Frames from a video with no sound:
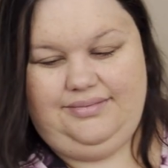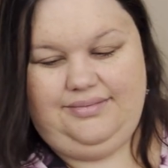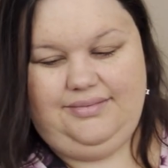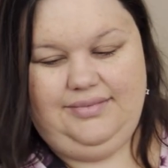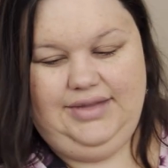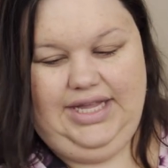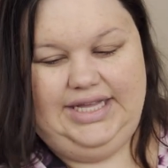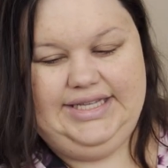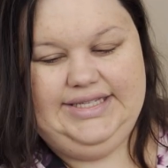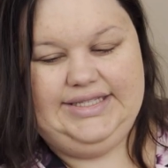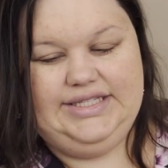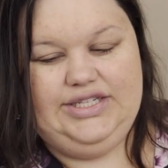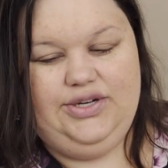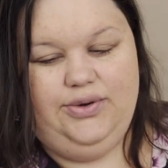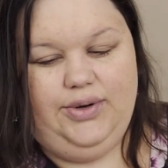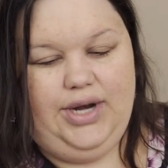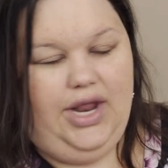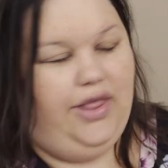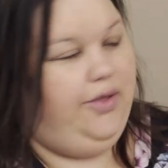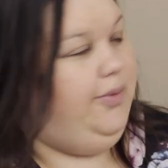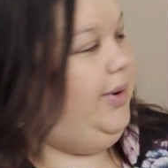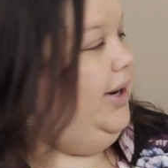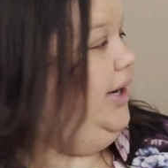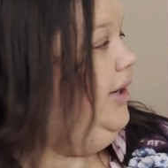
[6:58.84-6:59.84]
Let's do
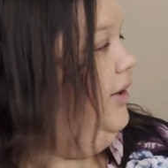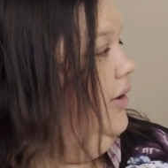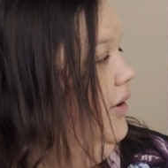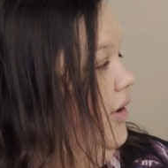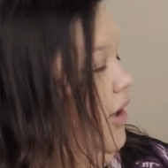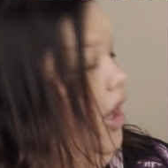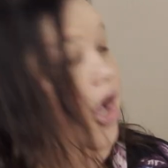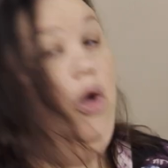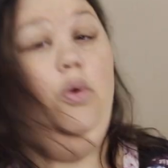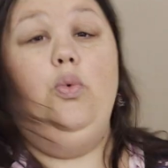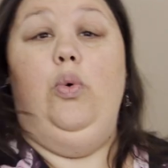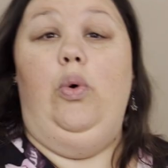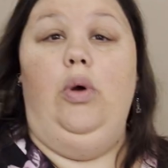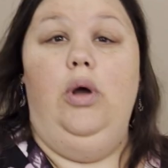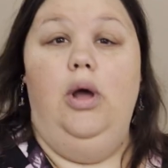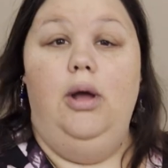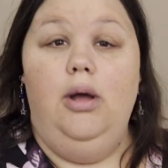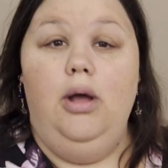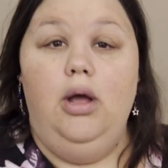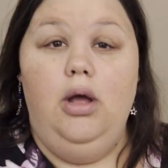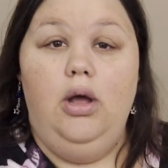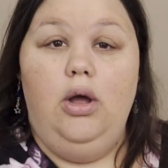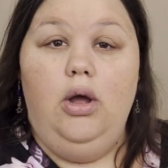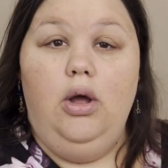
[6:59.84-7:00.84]
another one. Oh,
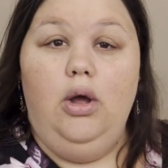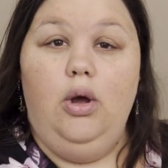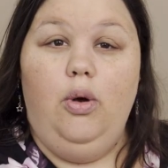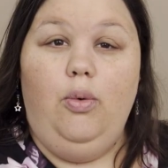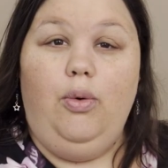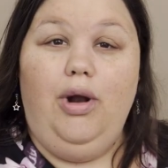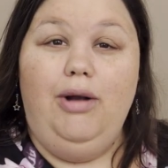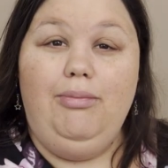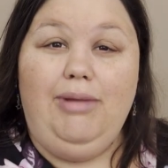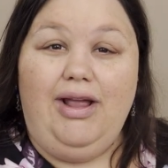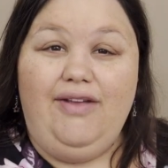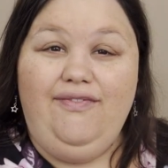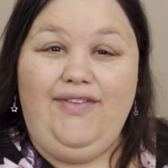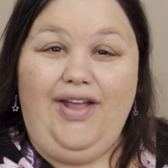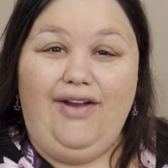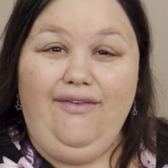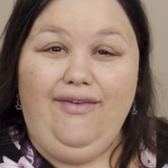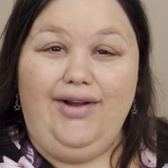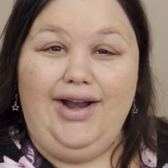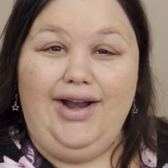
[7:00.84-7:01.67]
one of my favorite